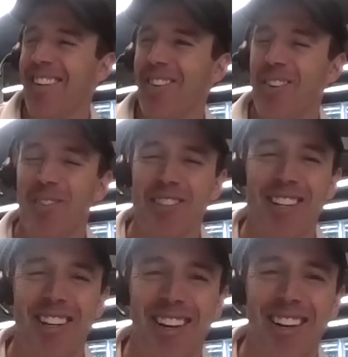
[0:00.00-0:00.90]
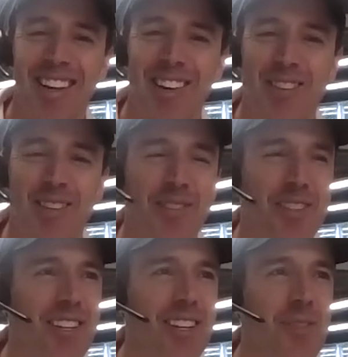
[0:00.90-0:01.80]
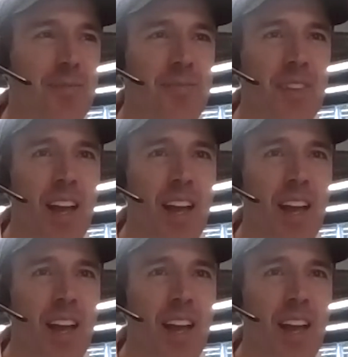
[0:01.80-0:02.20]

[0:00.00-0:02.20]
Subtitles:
Here in Northern Virginia, in Oakton, Virginia.